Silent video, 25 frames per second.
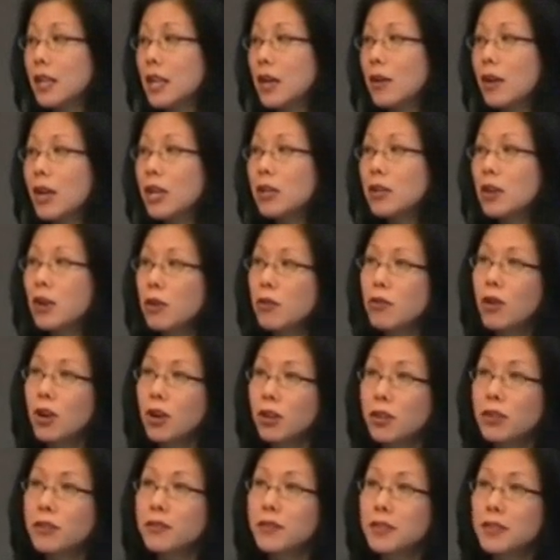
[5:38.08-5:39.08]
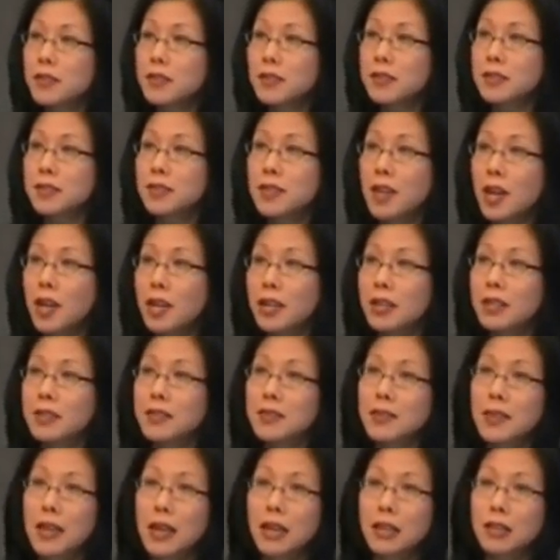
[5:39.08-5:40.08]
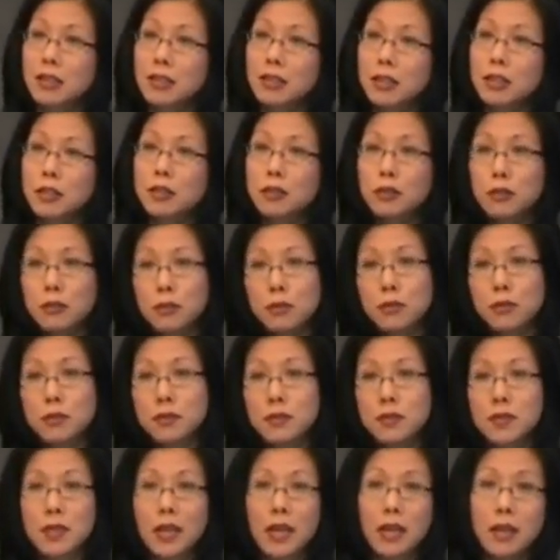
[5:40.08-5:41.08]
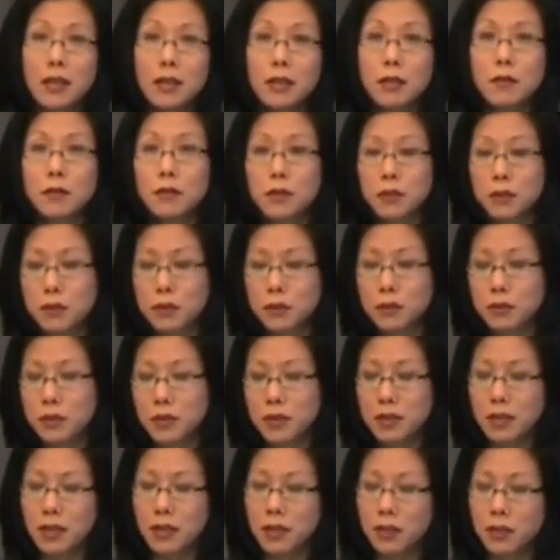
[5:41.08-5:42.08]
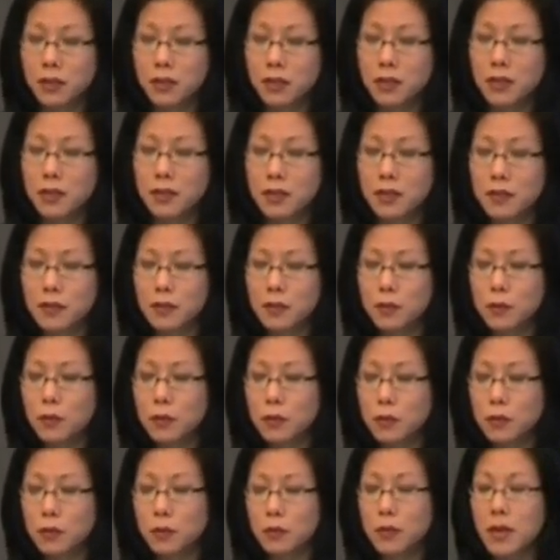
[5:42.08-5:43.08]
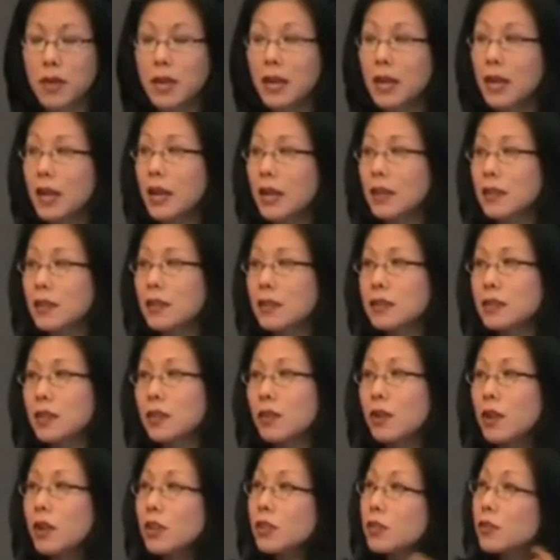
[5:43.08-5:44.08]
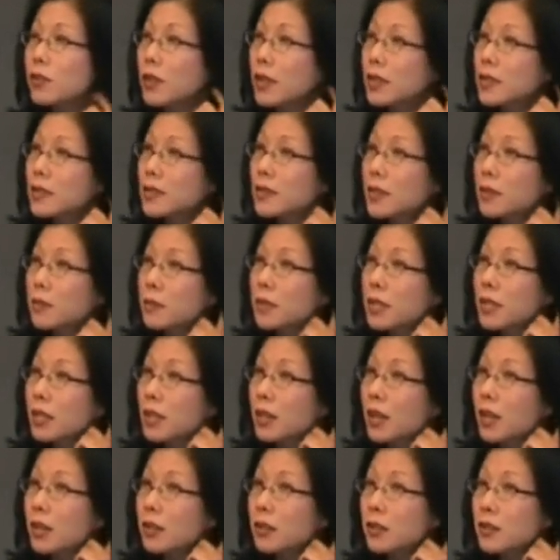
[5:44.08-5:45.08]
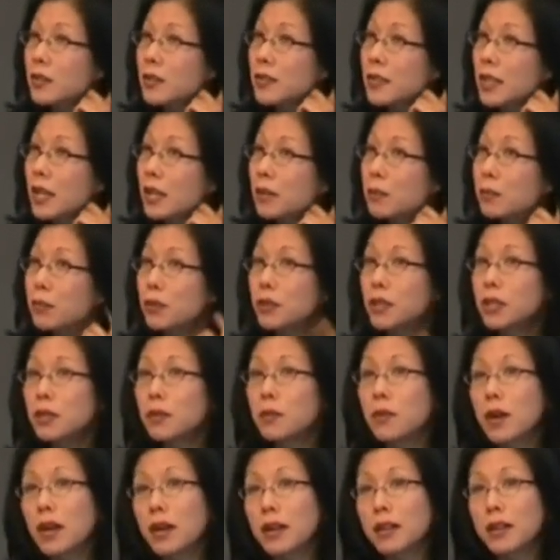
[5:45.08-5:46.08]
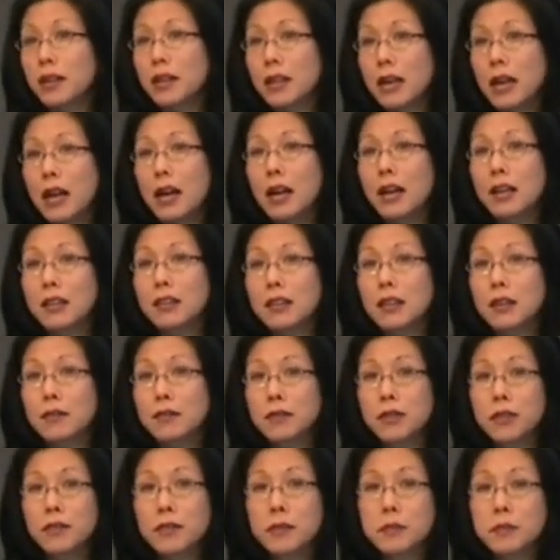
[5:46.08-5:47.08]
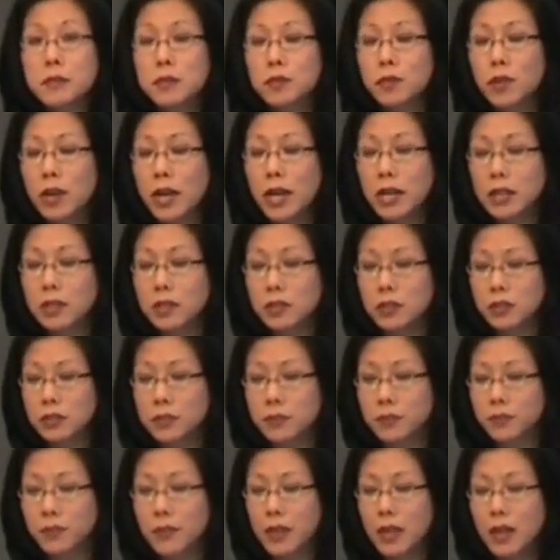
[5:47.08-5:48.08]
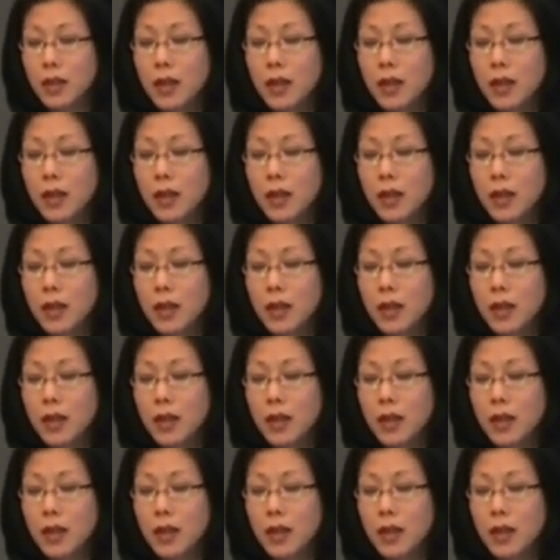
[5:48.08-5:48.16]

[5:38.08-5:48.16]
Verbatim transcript: now, I know all of this is not exactly news to any of you here in this room, and these are all trends that we can understand pretty well at a high level of abstraction.